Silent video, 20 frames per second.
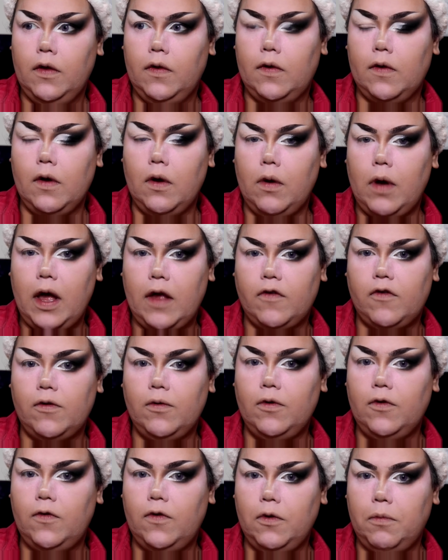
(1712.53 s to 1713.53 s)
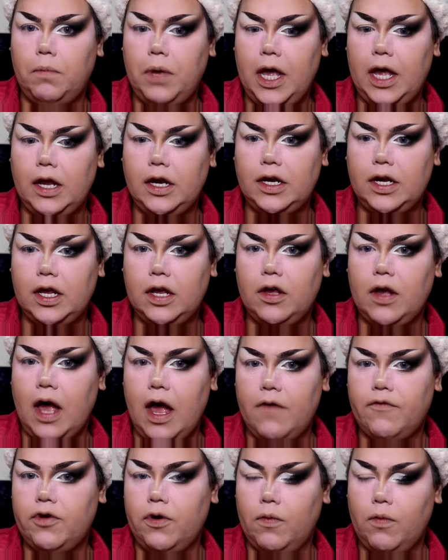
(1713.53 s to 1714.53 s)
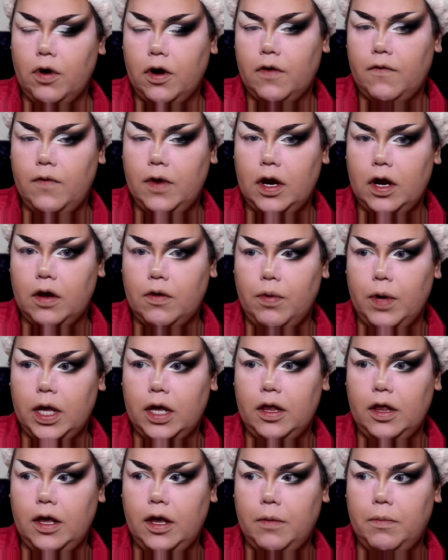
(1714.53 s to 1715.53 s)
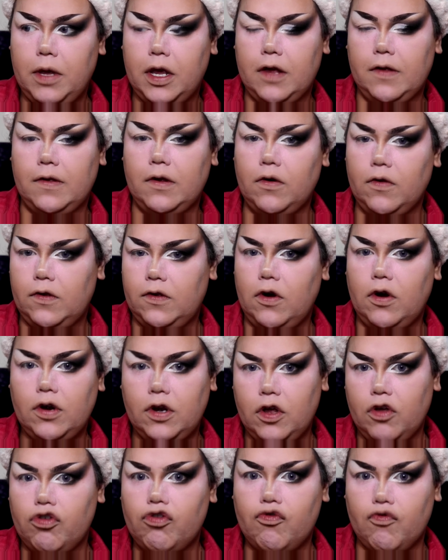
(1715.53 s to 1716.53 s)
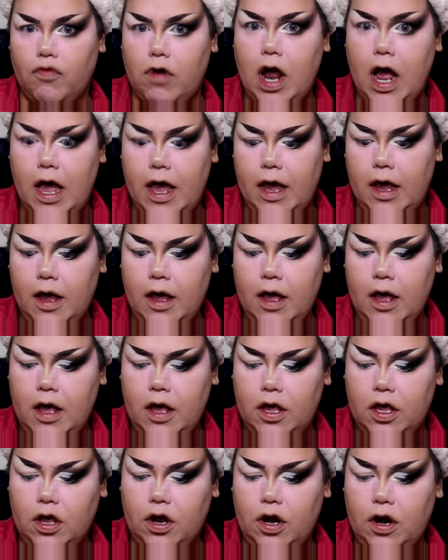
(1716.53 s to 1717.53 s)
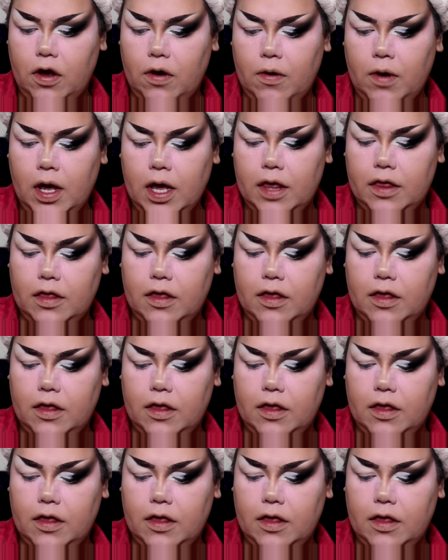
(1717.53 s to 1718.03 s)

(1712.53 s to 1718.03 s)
So as soon as you paint it, you have to work very quickly because it'll start to dry, you know?